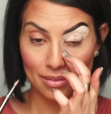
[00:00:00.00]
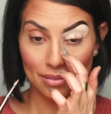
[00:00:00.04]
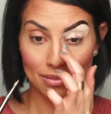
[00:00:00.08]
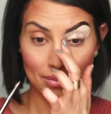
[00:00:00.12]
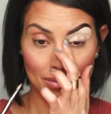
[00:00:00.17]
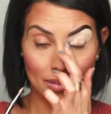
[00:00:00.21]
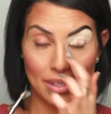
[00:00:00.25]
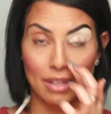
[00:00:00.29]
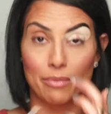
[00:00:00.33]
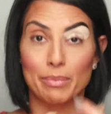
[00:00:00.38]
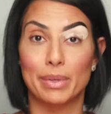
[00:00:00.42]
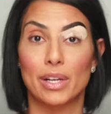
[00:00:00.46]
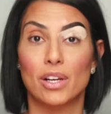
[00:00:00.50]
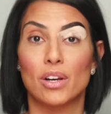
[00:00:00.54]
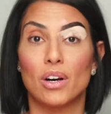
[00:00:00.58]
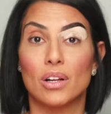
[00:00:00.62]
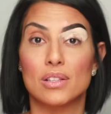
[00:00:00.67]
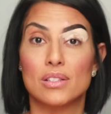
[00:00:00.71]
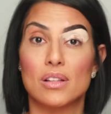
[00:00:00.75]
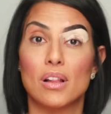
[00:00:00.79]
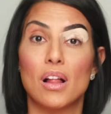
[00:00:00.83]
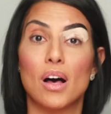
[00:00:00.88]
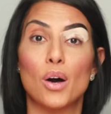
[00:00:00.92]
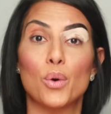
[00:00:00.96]
Well, I've been called
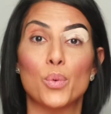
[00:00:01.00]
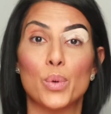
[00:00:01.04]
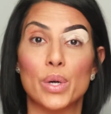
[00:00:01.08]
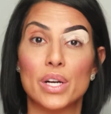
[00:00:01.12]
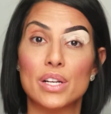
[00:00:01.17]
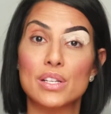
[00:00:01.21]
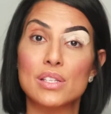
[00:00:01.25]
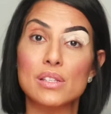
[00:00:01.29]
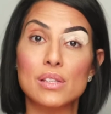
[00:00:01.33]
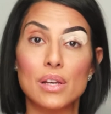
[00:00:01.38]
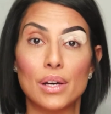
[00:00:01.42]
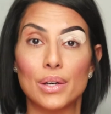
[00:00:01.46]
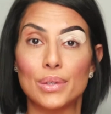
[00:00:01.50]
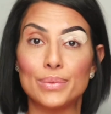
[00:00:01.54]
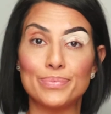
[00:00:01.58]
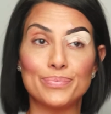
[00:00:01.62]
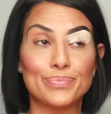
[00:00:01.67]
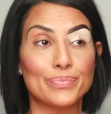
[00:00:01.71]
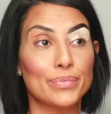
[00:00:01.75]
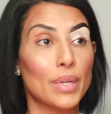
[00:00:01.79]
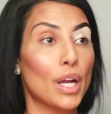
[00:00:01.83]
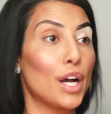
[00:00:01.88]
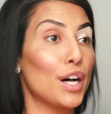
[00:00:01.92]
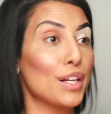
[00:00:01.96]
a lot worse, so
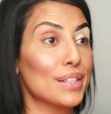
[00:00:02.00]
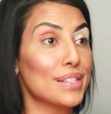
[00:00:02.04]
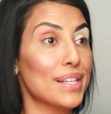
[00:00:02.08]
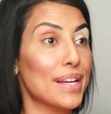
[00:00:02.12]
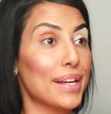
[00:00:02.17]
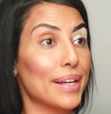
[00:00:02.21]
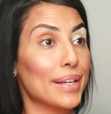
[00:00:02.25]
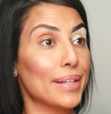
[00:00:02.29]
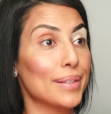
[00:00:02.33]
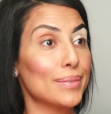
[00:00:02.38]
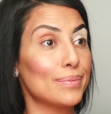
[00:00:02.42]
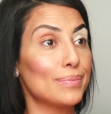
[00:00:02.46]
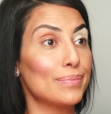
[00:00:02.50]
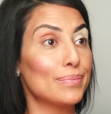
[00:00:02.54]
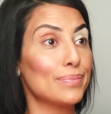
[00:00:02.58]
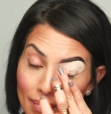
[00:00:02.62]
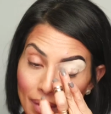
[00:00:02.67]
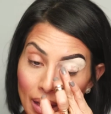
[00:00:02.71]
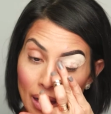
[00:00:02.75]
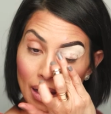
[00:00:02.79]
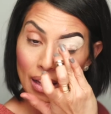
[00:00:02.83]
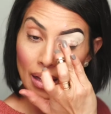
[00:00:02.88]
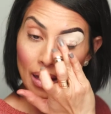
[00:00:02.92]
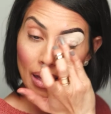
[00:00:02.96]
I'll take it.
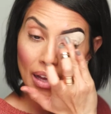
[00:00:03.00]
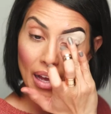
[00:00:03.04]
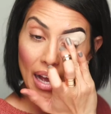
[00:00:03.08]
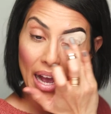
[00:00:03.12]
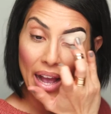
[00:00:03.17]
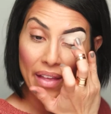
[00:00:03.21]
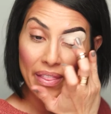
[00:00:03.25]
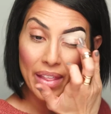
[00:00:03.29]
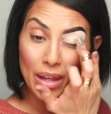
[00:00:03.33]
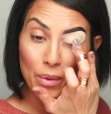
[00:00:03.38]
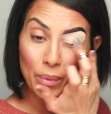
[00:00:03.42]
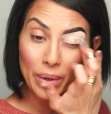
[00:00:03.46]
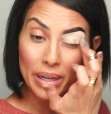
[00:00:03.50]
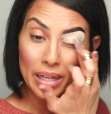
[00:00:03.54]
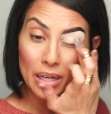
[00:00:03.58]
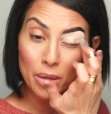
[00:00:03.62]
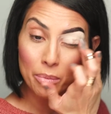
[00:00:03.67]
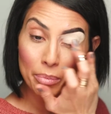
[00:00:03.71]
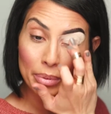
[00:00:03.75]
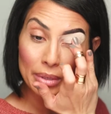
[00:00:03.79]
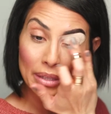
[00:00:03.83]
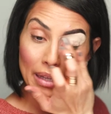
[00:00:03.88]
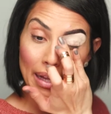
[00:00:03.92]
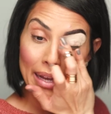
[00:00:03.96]
And then we're gonna
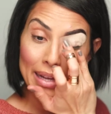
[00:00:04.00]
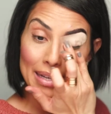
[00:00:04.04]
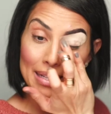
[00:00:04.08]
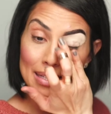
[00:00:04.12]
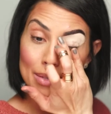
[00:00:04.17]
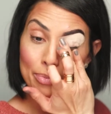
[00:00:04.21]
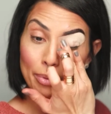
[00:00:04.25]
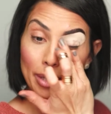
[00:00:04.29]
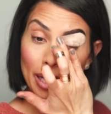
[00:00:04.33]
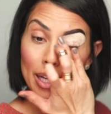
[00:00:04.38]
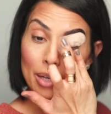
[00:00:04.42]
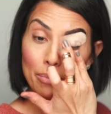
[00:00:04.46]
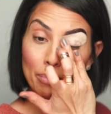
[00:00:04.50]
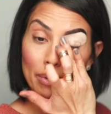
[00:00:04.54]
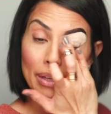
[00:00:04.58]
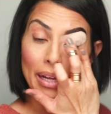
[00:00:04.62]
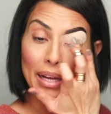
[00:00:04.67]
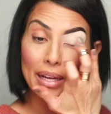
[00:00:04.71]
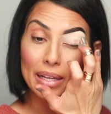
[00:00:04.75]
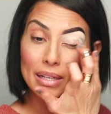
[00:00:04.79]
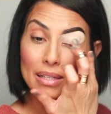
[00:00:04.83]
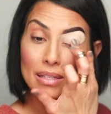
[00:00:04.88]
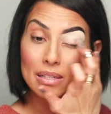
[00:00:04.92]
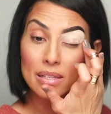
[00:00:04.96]
blend, blend,
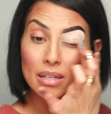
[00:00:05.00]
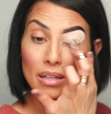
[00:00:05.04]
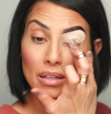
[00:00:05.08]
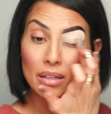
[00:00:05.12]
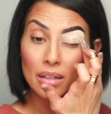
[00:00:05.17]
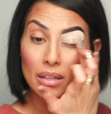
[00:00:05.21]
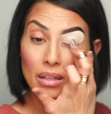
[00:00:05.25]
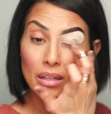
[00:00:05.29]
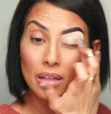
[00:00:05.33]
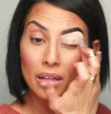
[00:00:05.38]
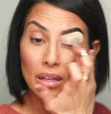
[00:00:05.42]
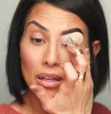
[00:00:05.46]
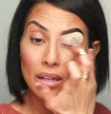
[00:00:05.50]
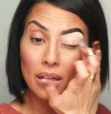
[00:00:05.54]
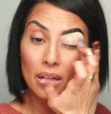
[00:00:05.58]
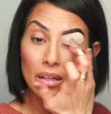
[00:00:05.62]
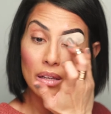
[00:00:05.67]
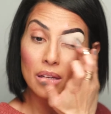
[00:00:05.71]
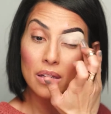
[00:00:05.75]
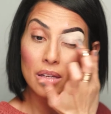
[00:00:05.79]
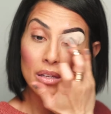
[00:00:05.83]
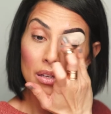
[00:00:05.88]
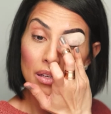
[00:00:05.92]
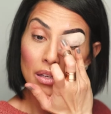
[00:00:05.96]
blend.
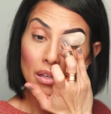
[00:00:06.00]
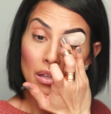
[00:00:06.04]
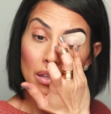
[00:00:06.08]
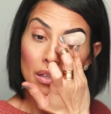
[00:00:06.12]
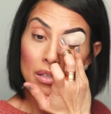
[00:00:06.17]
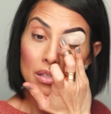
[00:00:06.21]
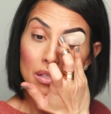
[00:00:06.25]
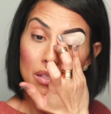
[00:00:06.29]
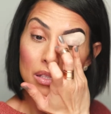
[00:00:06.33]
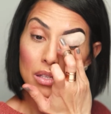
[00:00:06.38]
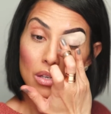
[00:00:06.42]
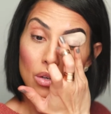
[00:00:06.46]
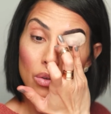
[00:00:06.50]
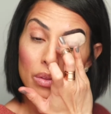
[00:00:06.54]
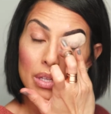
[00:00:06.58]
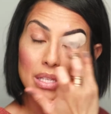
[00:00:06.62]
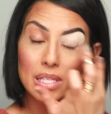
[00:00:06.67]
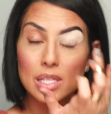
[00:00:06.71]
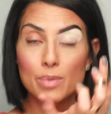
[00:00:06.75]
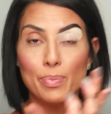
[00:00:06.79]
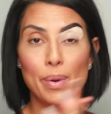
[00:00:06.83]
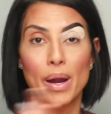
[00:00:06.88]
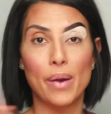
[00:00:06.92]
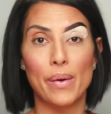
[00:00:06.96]
So this
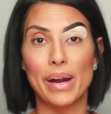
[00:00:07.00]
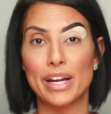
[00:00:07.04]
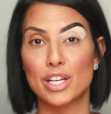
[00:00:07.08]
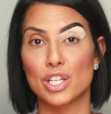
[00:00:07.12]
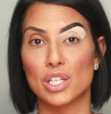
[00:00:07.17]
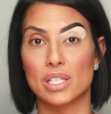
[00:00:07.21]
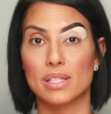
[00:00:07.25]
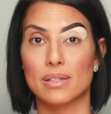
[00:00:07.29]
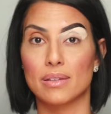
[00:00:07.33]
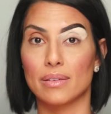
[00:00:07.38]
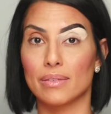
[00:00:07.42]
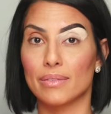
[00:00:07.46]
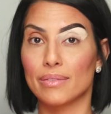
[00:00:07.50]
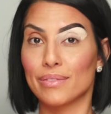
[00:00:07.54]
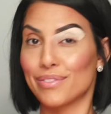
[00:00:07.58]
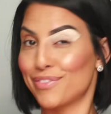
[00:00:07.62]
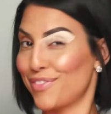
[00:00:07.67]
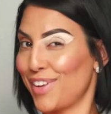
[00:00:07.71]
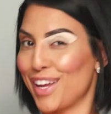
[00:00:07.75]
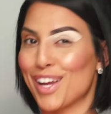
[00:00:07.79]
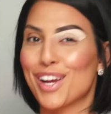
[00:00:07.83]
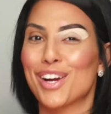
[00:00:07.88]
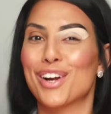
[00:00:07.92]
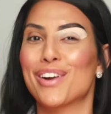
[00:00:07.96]
is the part where I just
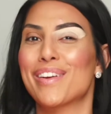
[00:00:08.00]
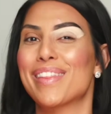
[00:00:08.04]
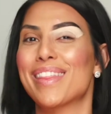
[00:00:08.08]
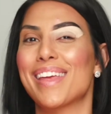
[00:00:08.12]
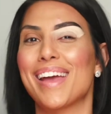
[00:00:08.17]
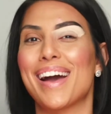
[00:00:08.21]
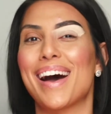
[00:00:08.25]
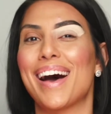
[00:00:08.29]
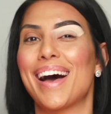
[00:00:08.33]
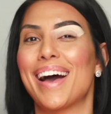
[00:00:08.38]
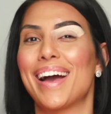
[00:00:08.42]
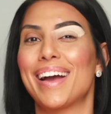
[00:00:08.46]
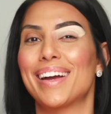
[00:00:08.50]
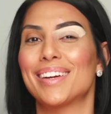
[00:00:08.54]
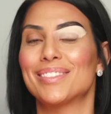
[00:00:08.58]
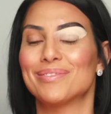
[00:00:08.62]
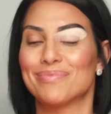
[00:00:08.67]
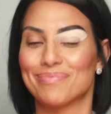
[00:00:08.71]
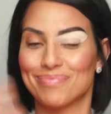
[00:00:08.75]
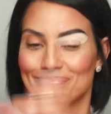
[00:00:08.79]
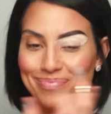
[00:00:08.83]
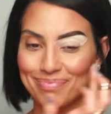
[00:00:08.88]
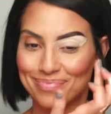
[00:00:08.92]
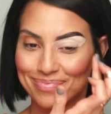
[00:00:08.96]
finger the eye.
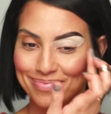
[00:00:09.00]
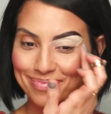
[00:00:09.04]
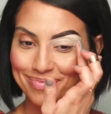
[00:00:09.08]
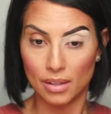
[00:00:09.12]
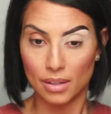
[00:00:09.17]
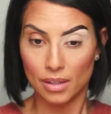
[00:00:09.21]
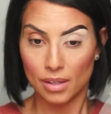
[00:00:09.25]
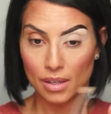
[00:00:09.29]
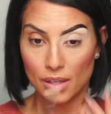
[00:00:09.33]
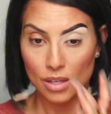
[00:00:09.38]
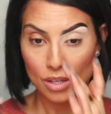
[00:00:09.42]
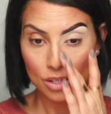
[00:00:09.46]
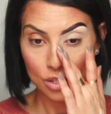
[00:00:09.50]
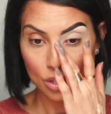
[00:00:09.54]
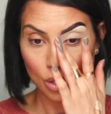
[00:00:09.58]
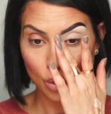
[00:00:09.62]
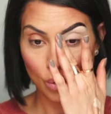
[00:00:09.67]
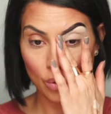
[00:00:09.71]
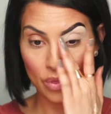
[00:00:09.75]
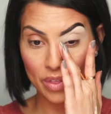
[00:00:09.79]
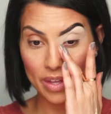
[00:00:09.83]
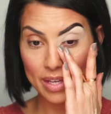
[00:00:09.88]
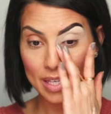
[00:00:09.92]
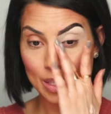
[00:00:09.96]

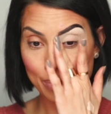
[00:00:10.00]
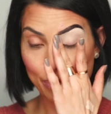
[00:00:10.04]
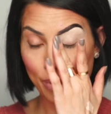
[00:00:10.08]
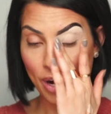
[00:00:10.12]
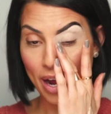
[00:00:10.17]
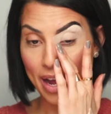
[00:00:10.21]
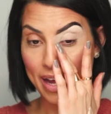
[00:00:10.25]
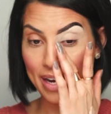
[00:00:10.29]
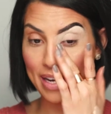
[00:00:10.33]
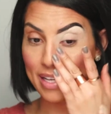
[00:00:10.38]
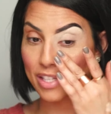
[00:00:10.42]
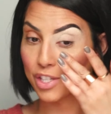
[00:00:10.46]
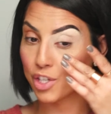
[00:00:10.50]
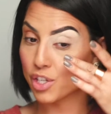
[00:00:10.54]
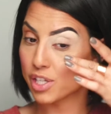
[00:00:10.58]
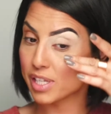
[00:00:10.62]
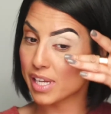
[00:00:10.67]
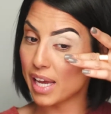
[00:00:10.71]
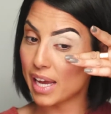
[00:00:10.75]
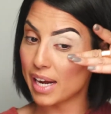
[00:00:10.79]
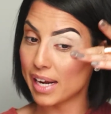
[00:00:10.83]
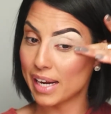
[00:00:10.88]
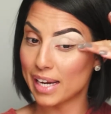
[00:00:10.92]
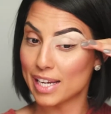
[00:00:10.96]
So this, Brian, is just
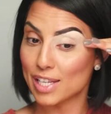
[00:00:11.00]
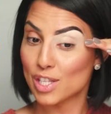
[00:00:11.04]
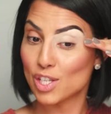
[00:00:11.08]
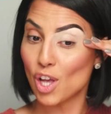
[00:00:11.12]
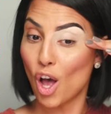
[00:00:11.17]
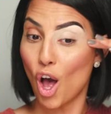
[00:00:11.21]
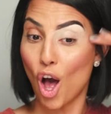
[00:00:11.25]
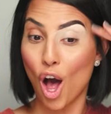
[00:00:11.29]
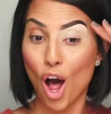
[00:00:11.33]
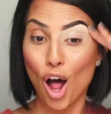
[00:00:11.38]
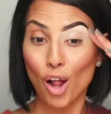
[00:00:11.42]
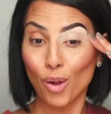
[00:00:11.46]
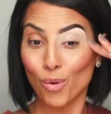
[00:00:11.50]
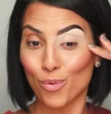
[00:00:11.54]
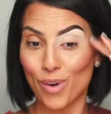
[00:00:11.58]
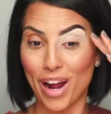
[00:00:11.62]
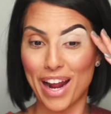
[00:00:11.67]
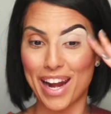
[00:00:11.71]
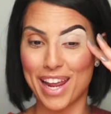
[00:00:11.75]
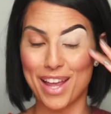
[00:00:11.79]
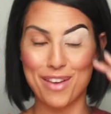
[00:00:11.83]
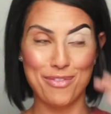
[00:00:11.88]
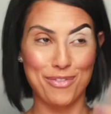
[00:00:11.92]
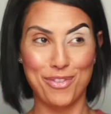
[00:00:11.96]
getting us all
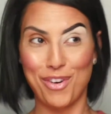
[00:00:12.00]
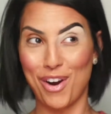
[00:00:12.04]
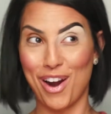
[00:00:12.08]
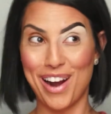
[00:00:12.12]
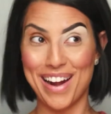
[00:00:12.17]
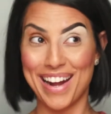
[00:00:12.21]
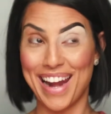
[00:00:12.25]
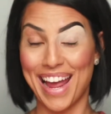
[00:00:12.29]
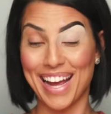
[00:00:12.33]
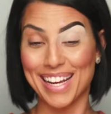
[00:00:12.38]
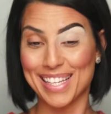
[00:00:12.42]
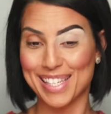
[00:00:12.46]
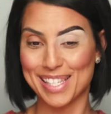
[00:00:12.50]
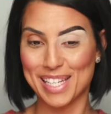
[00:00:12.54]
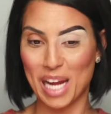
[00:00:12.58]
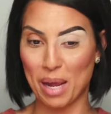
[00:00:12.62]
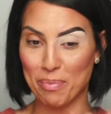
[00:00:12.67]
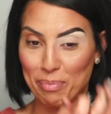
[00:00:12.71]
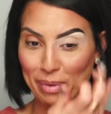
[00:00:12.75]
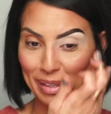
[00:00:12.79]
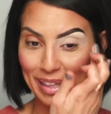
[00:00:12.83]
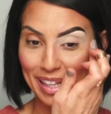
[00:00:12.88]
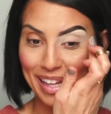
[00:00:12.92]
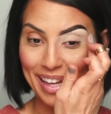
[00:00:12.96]
ready for our next
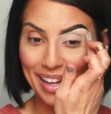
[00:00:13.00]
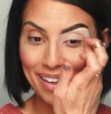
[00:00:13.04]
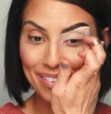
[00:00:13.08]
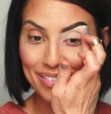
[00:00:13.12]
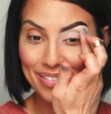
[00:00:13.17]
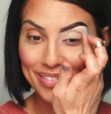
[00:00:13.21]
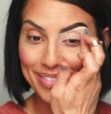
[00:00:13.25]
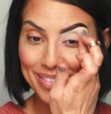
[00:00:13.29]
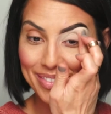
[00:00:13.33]
step in life.